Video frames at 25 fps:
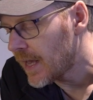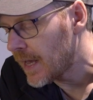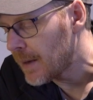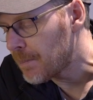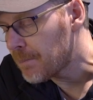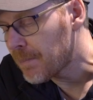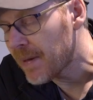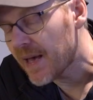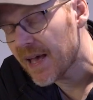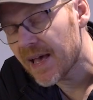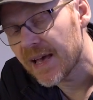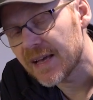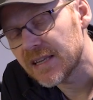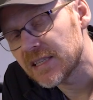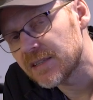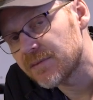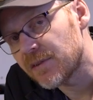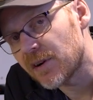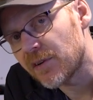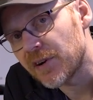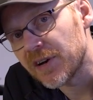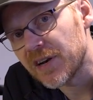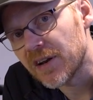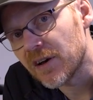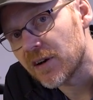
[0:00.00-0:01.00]
it pairs
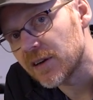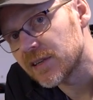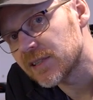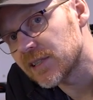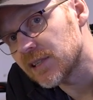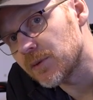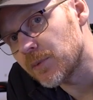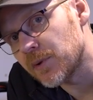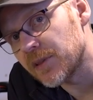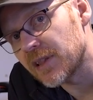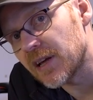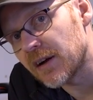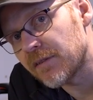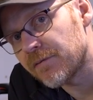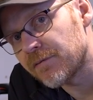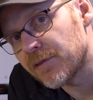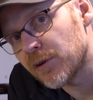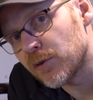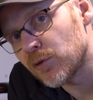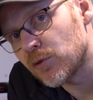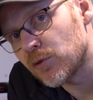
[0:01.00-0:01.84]
very nicely with that